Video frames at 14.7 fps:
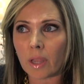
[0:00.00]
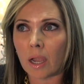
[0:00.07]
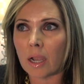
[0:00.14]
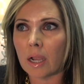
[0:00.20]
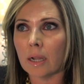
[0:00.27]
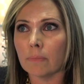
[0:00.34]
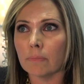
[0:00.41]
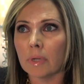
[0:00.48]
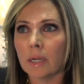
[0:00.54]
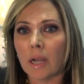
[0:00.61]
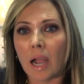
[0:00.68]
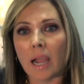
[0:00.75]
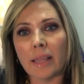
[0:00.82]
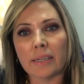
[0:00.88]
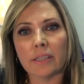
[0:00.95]
I
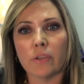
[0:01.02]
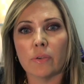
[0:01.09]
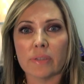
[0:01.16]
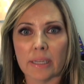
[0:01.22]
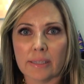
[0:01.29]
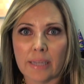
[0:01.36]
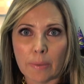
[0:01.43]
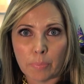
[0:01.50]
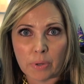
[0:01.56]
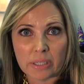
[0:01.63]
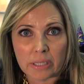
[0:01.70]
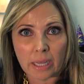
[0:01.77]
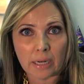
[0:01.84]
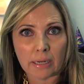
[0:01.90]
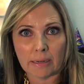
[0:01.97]
like to use
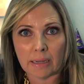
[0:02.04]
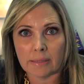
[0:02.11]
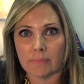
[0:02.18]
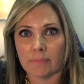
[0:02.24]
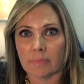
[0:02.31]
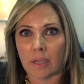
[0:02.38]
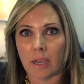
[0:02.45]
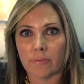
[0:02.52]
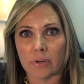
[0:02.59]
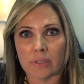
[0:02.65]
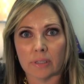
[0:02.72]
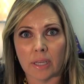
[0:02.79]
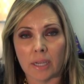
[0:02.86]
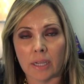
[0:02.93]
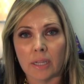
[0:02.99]
10%. It
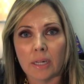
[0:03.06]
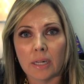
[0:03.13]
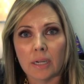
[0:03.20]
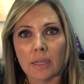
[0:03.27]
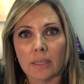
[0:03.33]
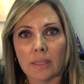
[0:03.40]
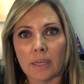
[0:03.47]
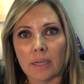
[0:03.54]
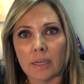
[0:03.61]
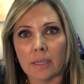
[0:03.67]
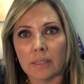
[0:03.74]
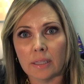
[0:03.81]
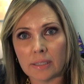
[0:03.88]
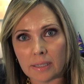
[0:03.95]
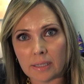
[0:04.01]
covers the
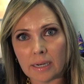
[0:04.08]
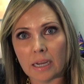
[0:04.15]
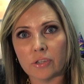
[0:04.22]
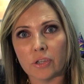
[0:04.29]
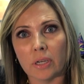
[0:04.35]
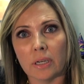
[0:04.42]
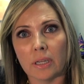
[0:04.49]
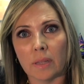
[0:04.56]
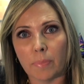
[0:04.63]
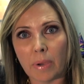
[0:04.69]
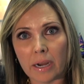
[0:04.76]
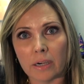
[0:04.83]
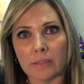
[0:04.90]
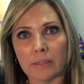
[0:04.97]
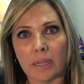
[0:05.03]
the listing agent and the
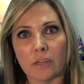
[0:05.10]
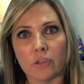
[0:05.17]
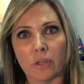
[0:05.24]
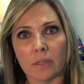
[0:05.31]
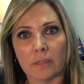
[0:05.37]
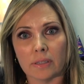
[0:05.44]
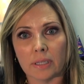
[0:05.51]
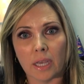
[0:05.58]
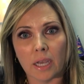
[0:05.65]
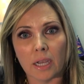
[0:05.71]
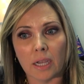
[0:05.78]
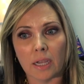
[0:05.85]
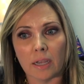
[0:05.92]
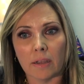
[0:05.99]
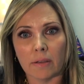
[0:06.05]
buyer's agent's
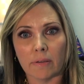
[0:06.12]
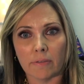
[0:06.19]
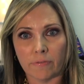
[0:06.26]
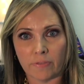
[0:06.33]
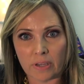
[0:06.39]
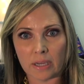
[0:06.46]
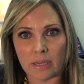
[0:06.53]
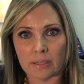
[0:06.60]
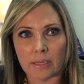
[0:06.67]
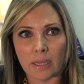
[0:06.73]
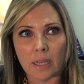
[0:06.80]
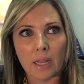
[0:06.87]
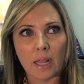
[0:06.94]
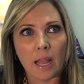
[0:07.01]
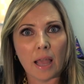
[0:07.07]
fees,
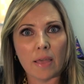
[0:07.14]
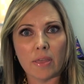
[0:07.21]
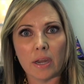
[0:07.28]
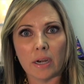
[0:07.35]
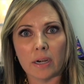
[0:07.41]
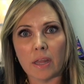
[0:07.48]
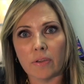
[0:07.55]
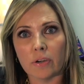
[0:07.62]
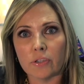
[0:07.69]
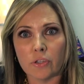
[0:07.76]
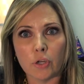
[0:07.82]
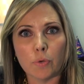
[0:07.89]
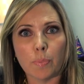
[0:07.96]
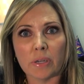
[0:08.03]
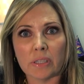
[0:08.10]
and then another
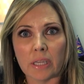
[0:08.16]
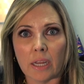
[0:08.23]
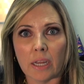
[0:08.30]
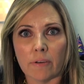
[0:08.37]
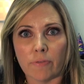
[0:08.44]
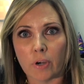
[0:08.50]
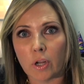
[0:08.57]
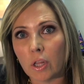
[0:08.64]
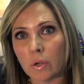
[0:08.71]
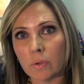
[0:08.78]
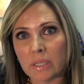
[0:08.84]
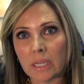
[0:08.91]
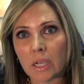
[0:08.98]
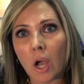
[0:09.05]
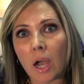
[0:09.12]
2% for
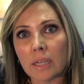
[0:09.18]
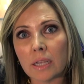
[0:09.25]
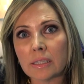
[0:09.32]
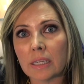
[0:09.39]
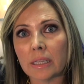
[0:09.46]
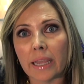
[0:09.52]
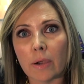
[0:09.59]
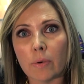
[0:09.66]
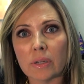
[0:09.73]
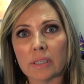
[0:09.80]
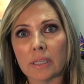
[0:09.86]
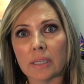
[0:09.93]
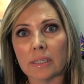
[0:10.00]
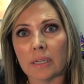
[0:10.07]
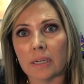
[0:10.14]
closing cost
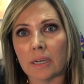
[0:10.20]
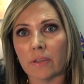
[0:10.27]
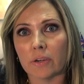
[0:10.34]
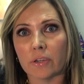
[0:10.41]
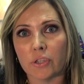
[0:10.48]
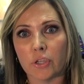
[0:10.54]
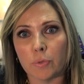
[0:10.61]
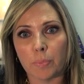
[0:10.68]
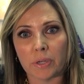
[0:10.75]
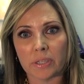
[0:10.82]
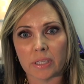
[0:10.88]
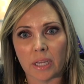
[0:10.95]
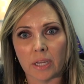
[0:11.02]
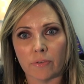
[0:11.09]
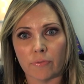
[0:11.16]
allowances, another
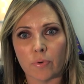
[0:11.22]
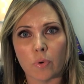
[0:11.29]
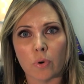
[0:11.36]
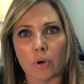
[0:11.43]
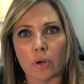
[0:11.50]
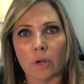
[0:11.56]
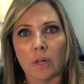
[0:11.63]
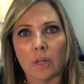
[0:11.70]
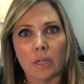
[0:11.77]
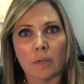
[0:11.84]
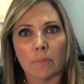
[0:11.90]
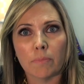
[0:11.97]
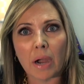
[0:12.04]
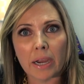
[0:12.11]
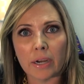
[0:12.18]
2% for
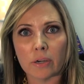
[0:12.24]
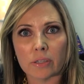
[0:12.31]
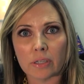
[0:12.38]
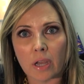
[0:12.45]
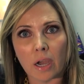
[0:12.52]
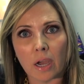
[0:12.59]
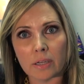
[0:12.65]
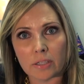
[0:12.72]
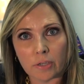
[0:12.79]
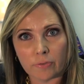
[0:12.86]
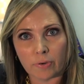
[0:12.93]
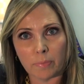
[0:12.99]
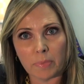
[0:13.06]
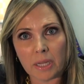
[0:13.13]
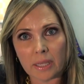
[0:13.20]
buyer's costs. So for